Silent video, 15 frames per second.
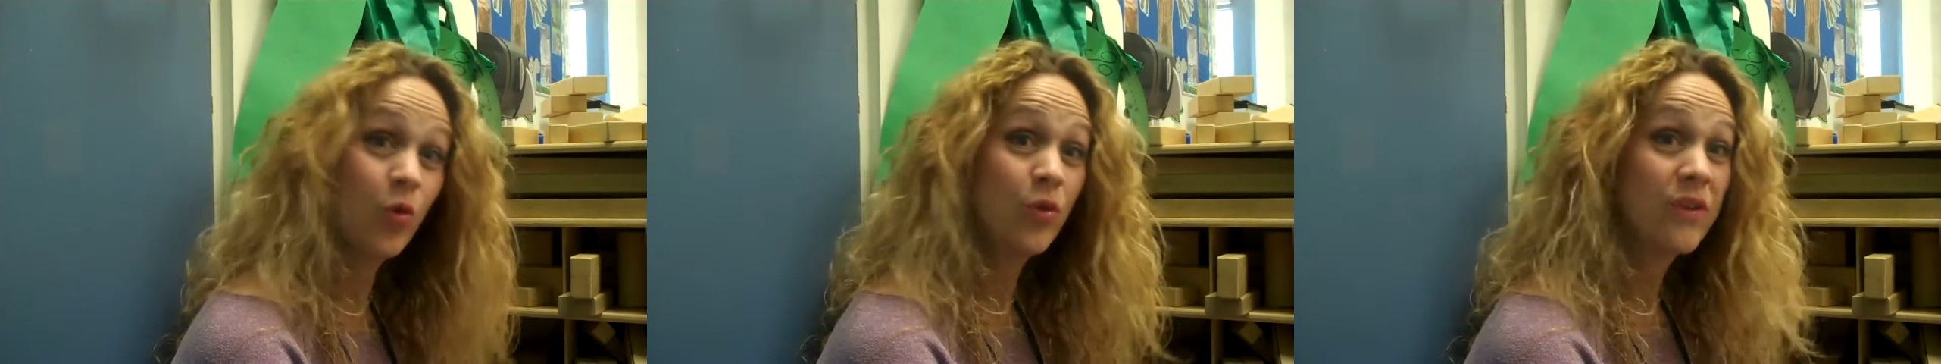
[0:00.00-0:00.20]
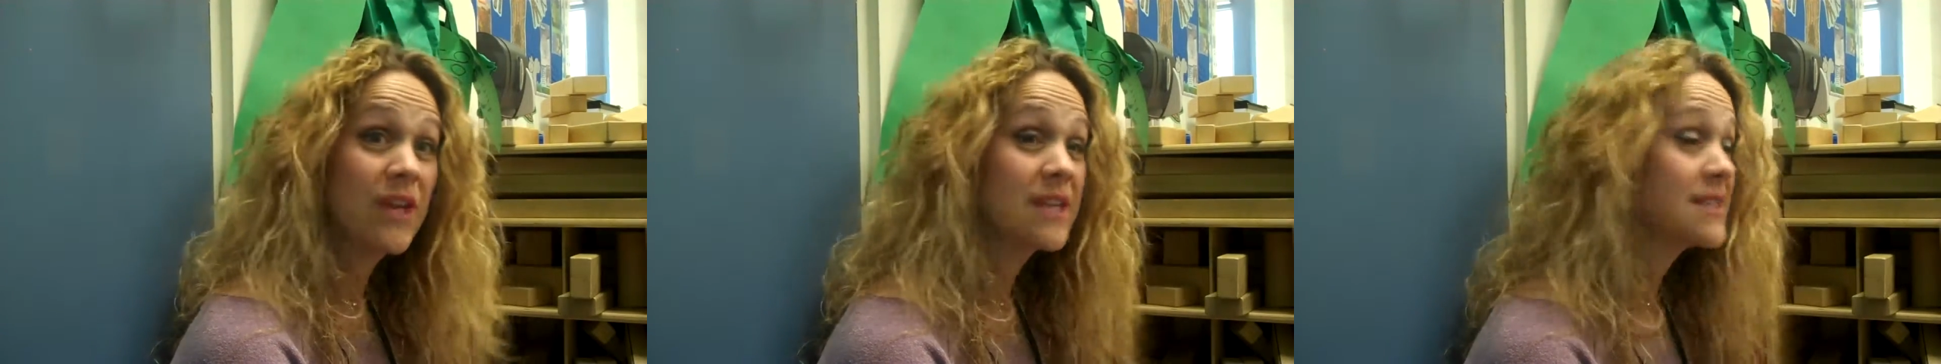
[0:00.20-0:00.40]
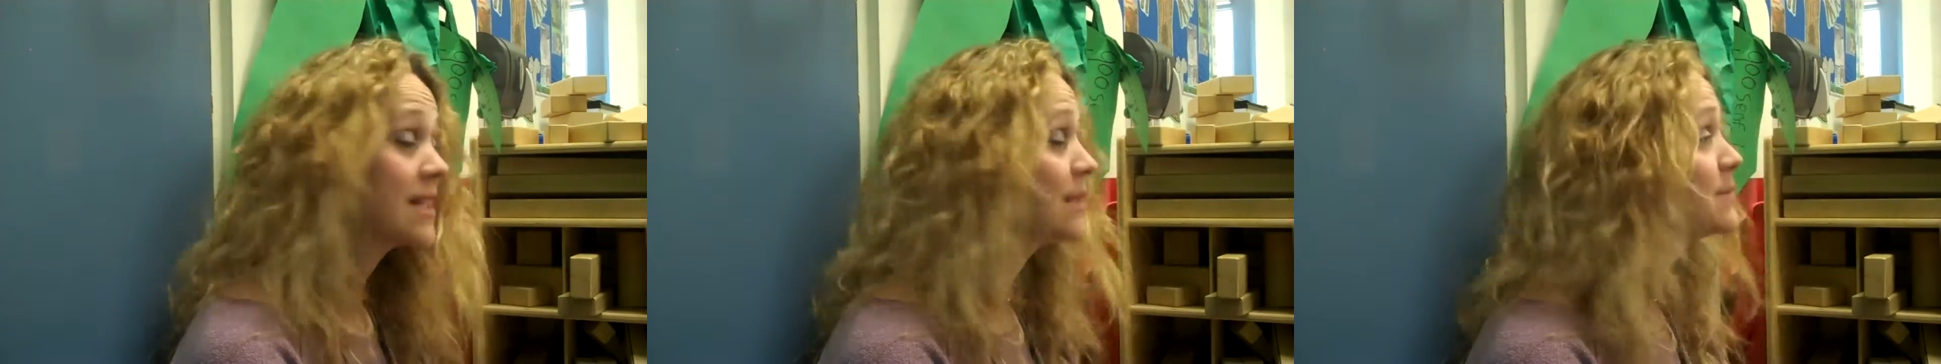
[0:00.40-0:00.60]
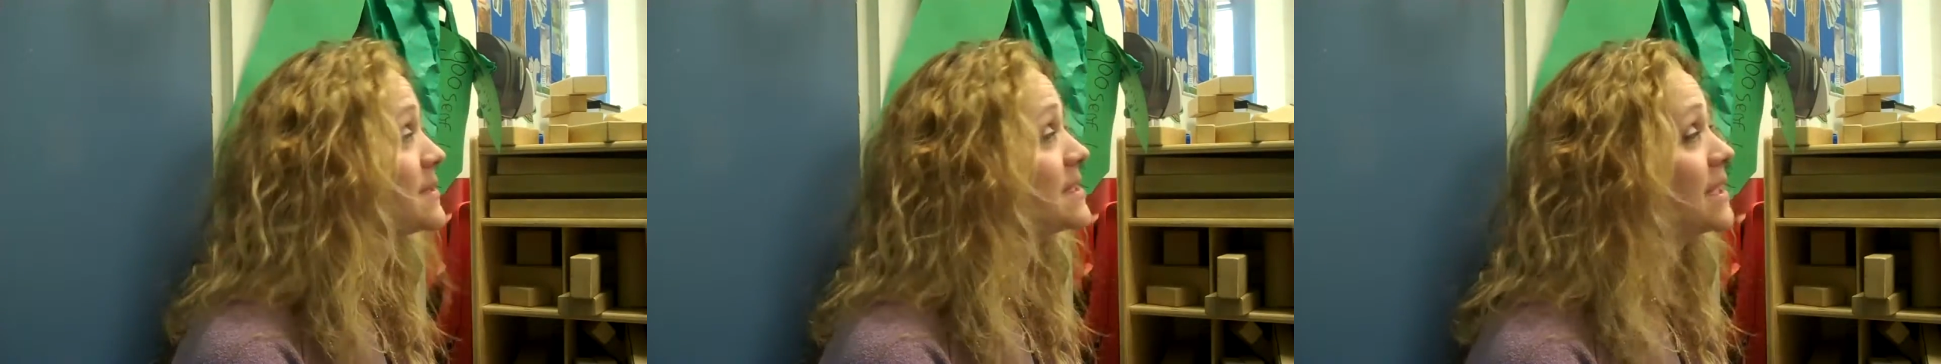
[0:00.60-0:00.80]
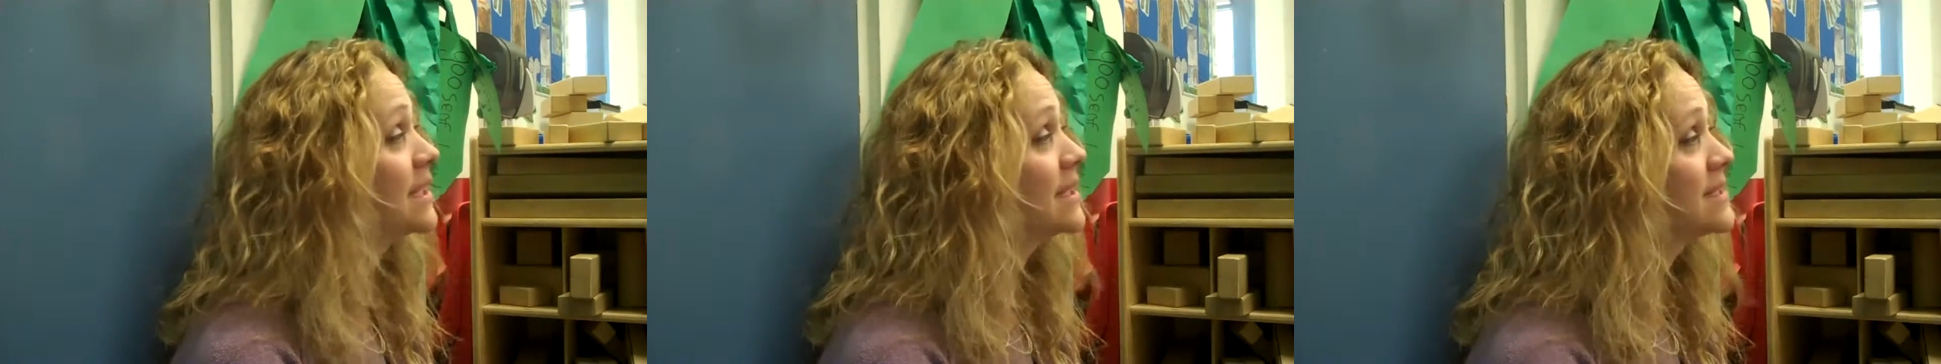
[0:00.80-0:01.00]
Ooh, 10
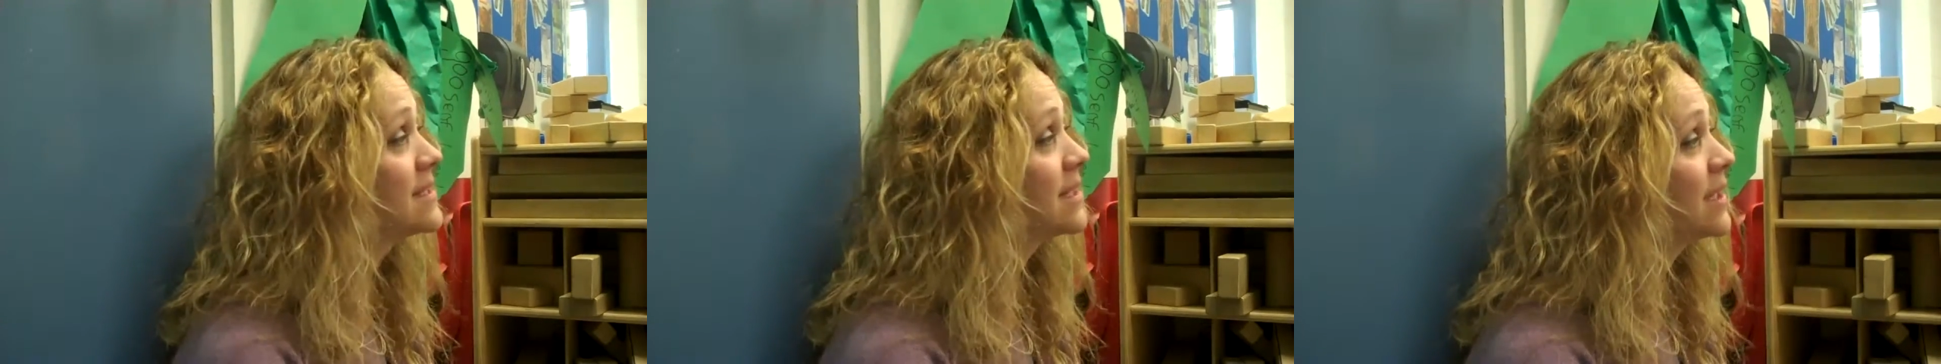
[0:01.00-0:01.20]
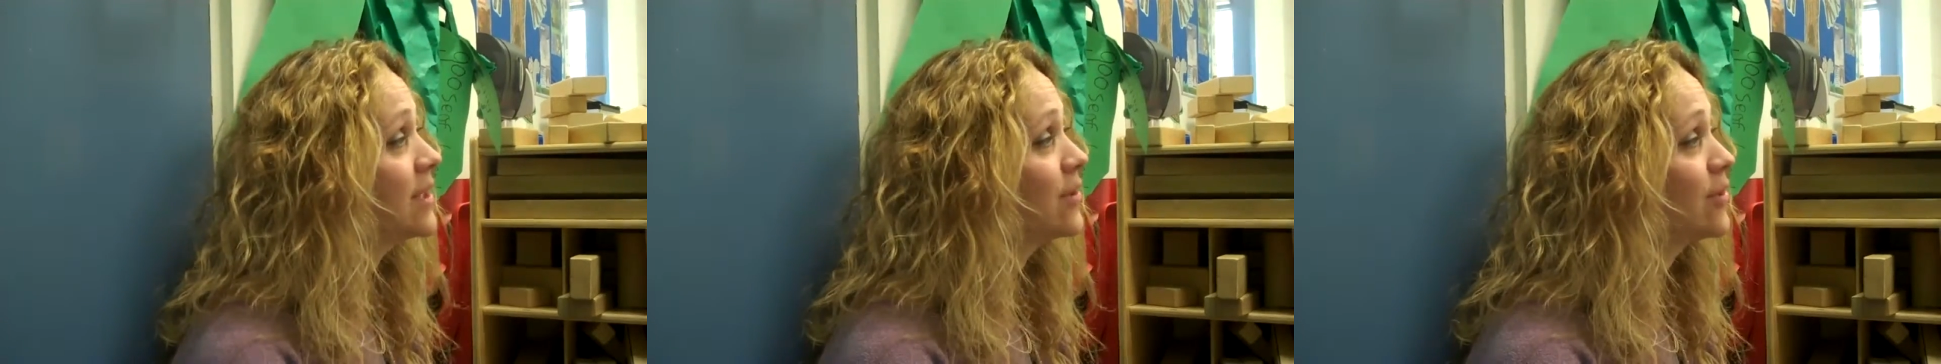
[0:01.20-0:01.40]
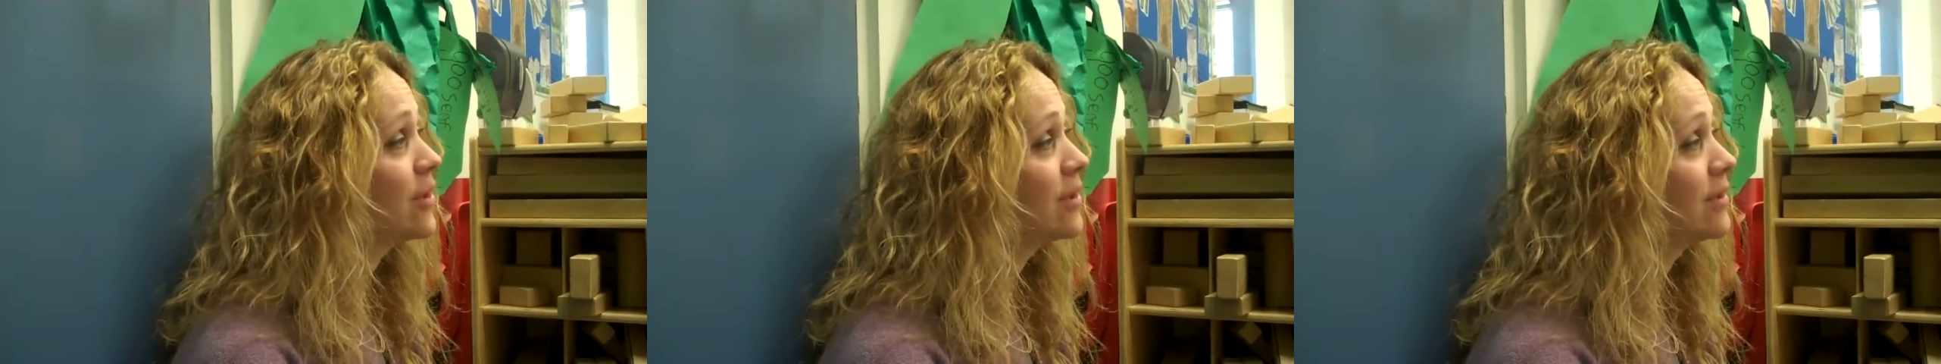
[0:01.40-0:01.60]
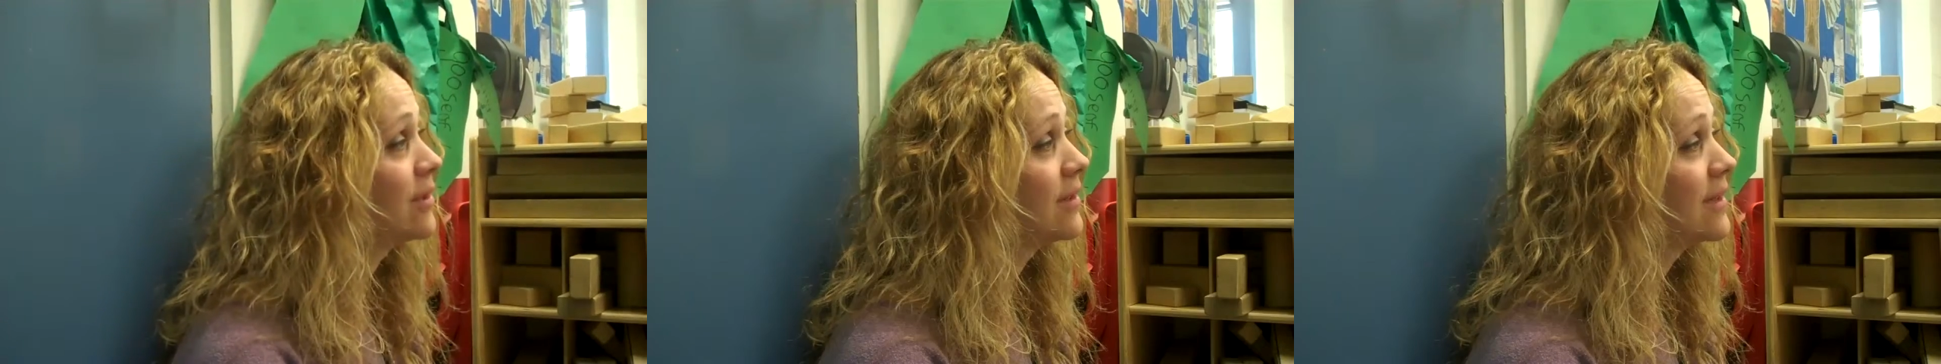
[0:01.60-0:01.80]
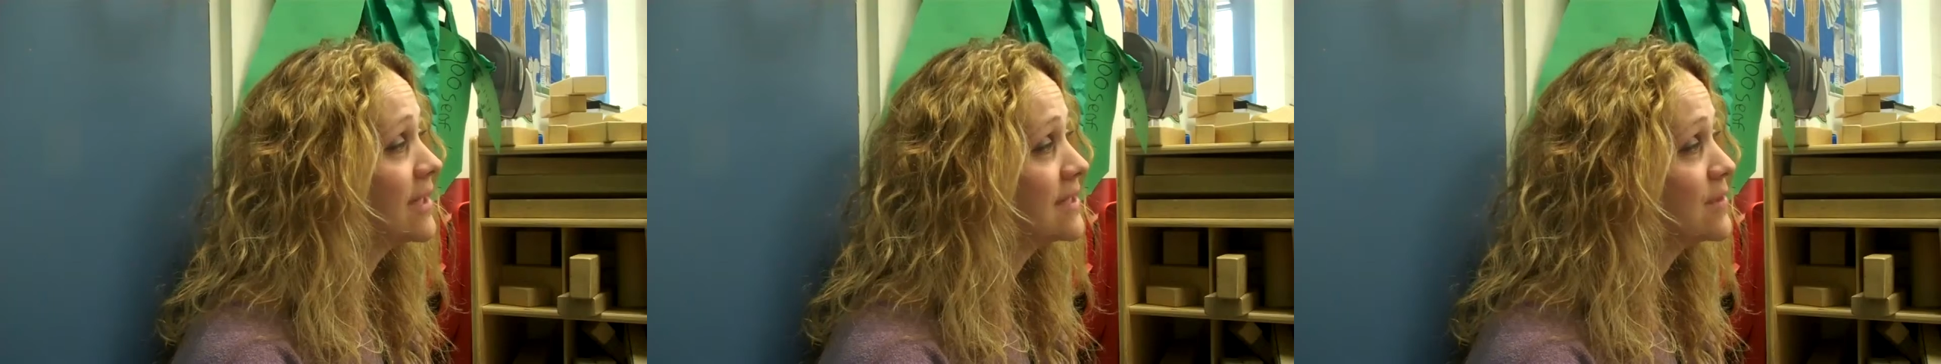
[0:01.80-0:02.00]
times 10 is 100.
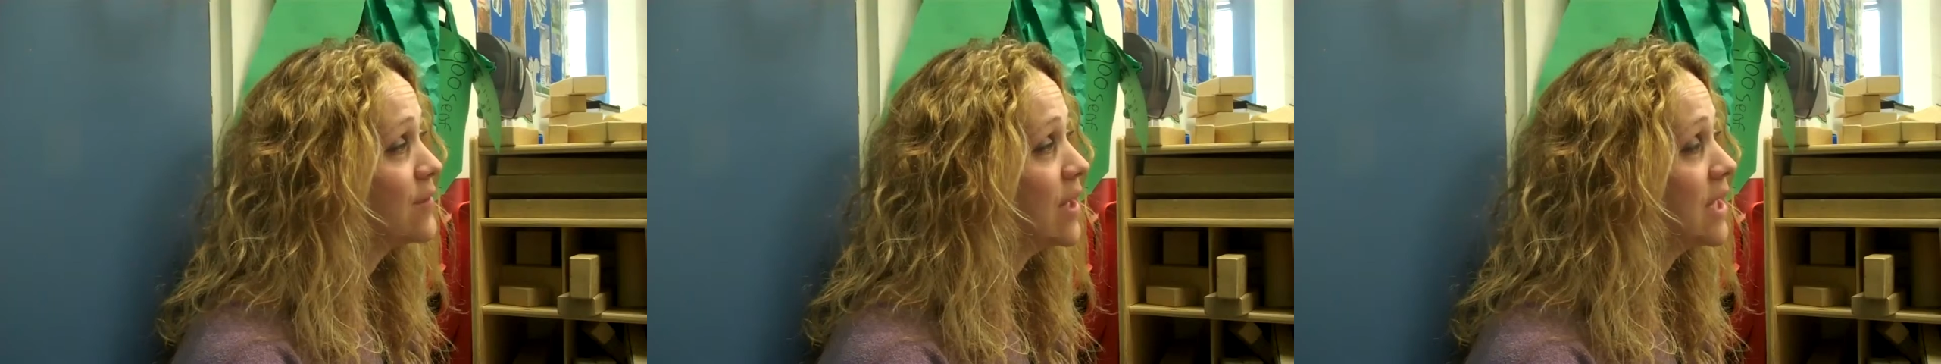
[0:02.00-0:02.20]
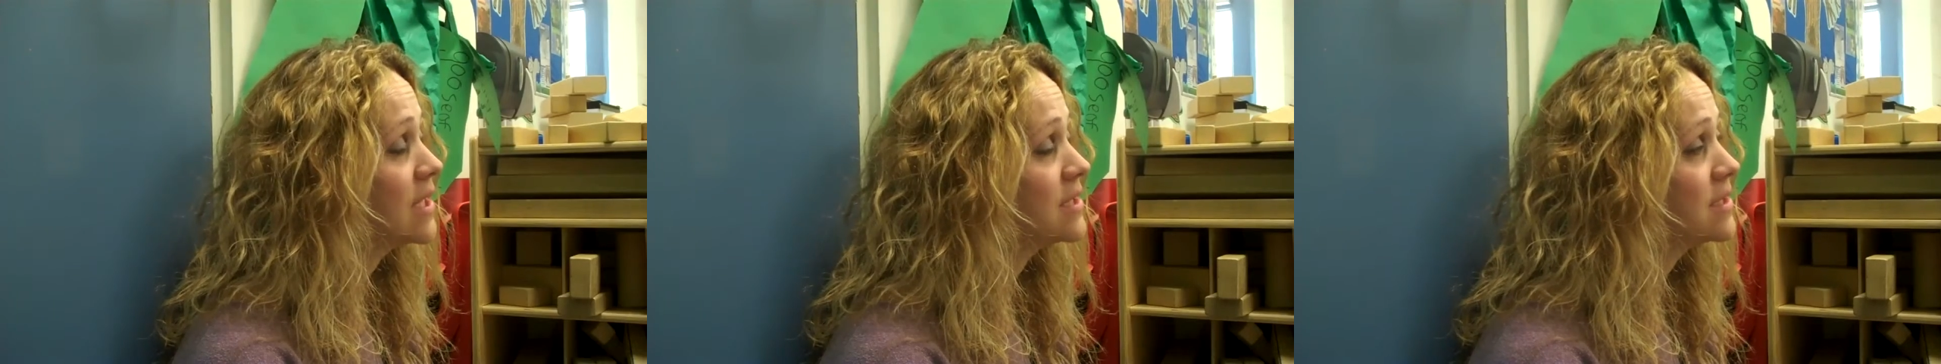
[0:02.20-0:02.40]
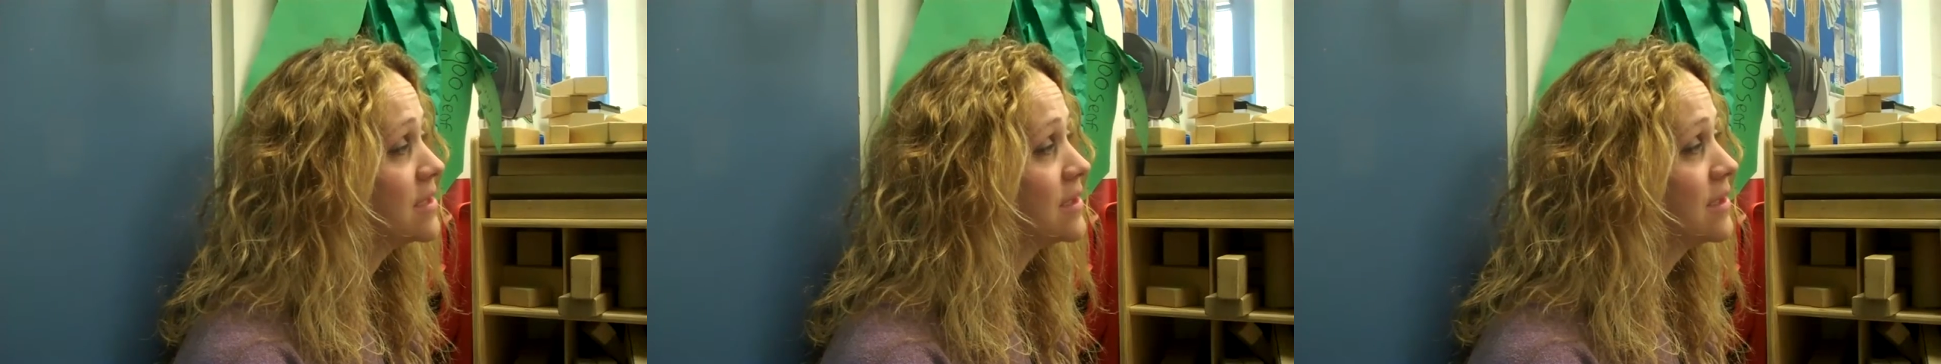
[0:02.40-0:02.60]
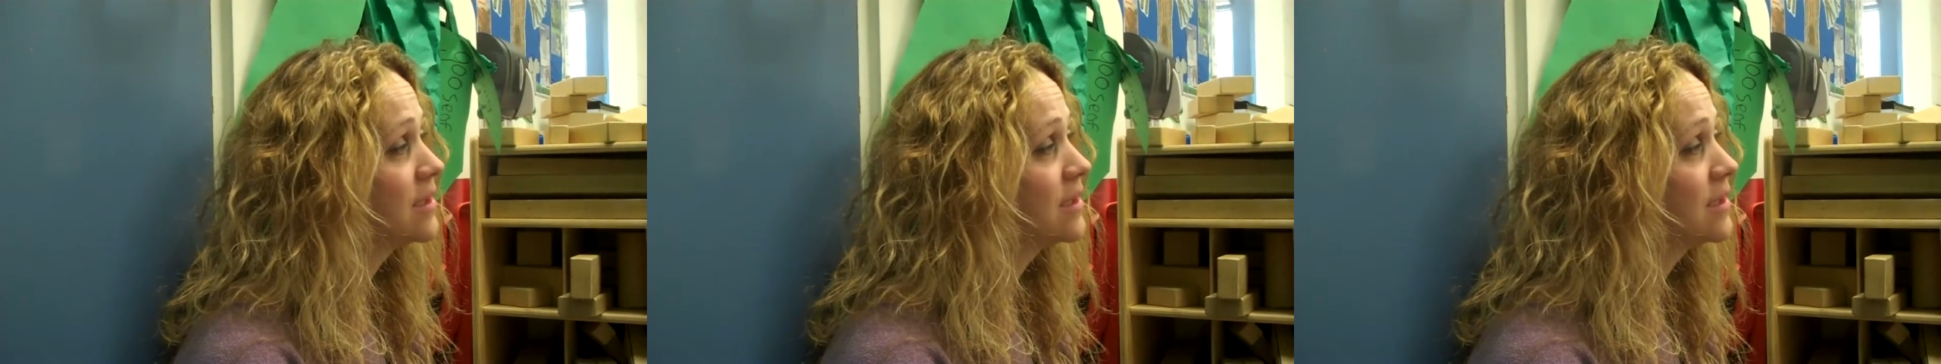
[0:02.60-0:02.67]
That's right.